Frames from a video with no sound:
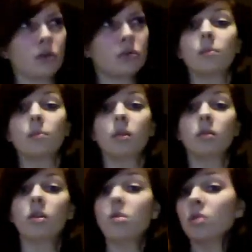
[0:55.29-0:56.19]
but
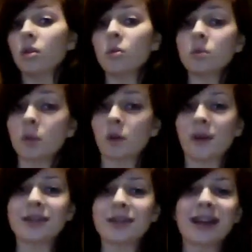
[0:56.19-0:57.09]
all in all it's been a great
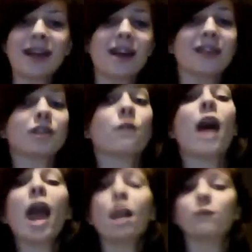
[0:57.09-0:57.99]
day and I still have a hell
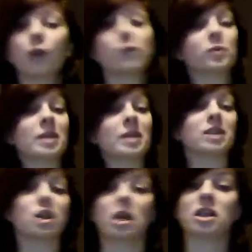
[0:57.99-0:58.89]
of a lot of sweets in
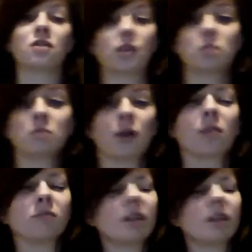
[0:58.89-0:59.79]
turkey to finish before I can
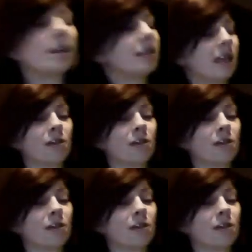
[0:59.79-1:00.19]
really say that